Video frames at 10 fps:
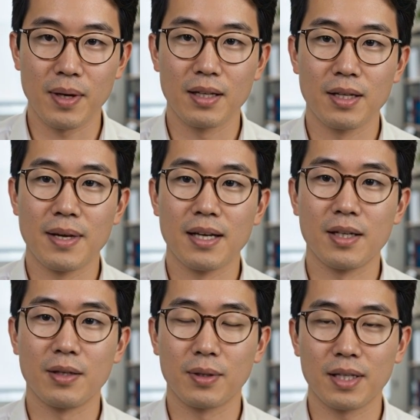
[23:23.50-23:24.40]
actually
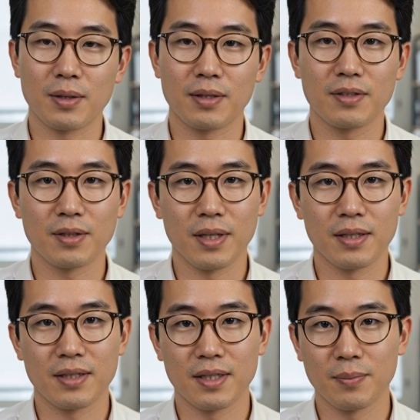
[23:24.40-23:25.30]
managing real
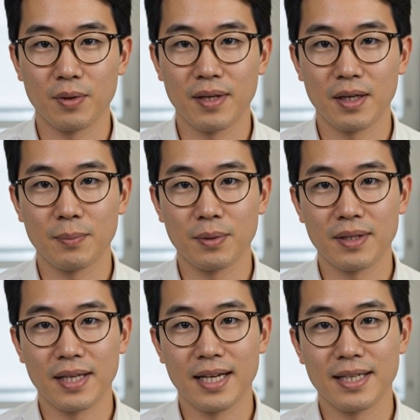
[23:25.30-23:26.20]
infrastructure is more valuable
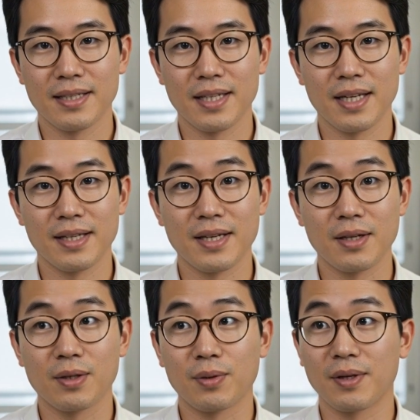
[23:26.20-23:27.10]
than anything I can
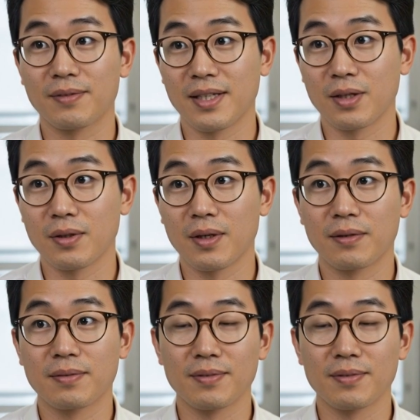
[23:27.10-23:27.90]
tell you in a video alone.